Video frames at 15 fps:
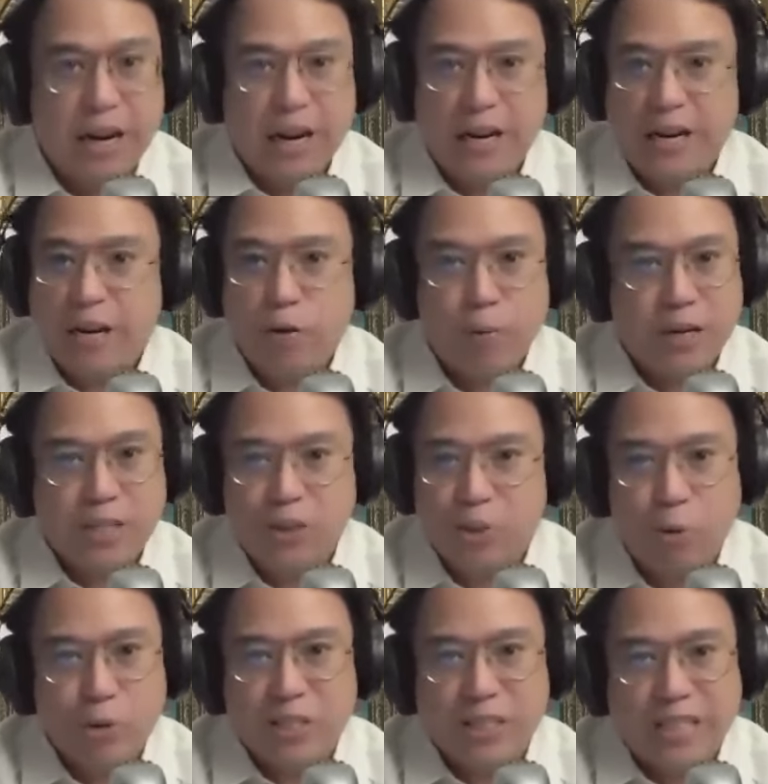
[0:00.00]
There was
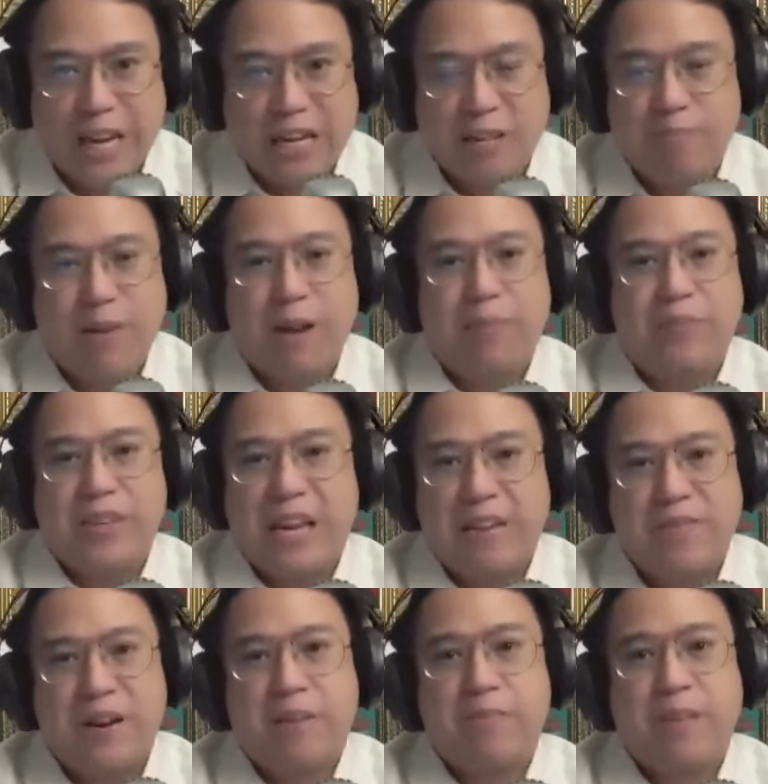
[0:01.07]
no statement
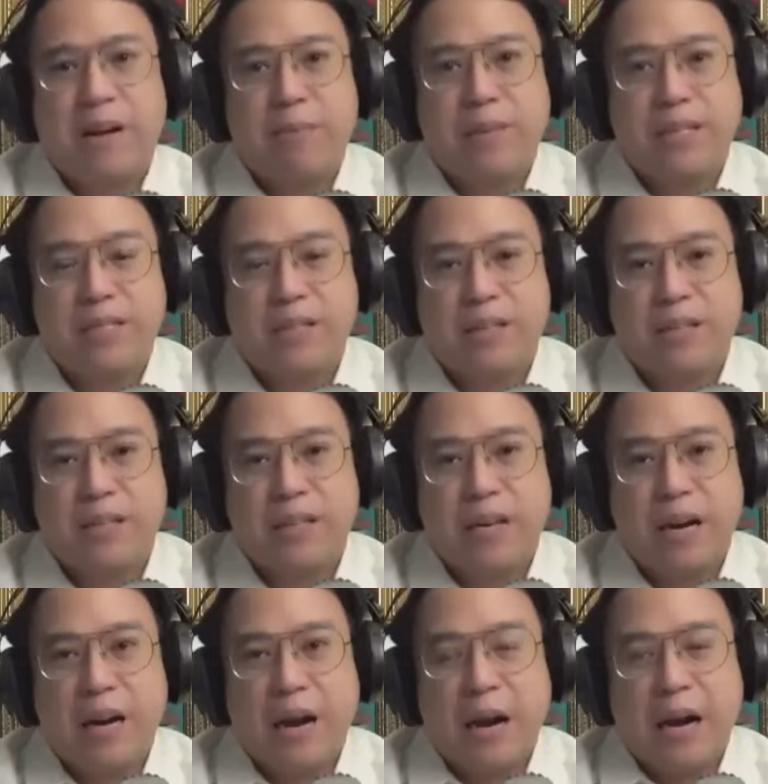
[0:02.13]
given by Mr.
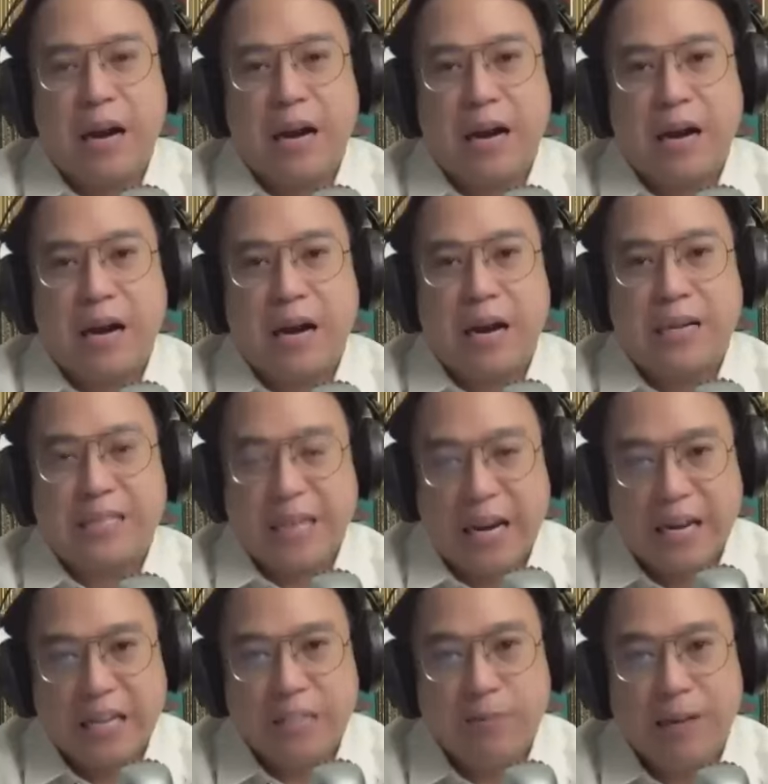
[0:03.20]

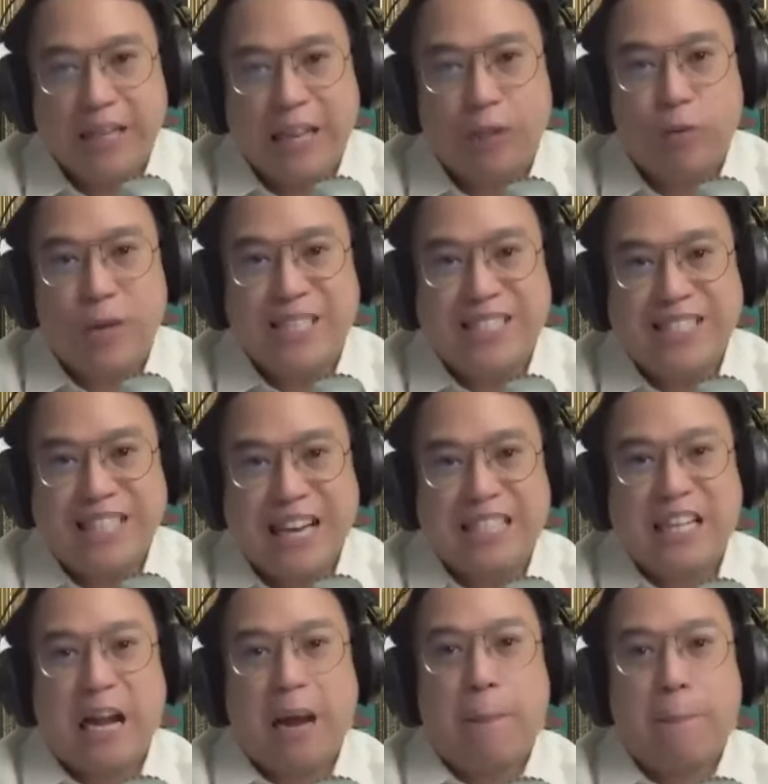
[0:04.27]
Celis, but it was
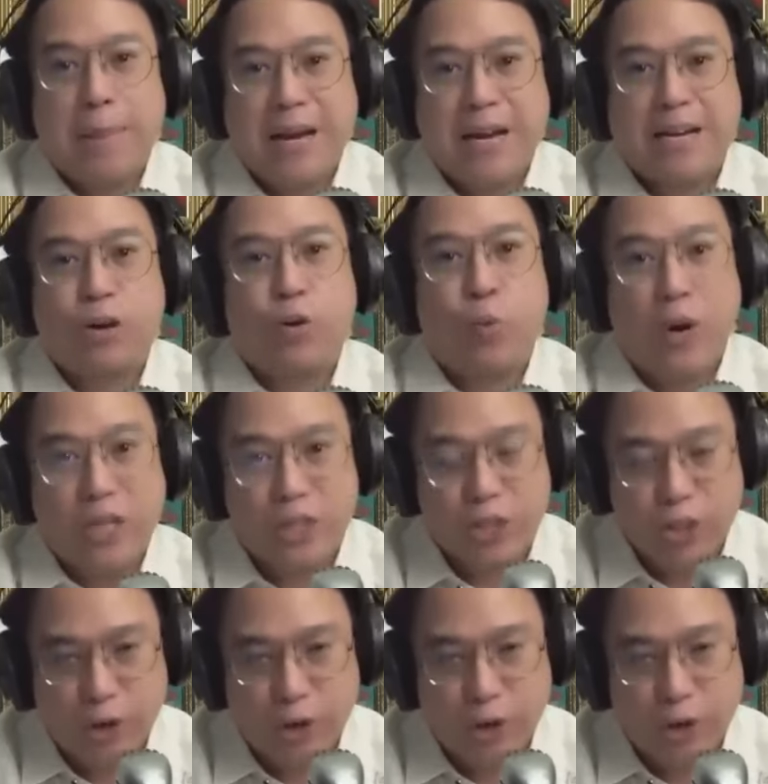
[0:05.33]
just a mere question.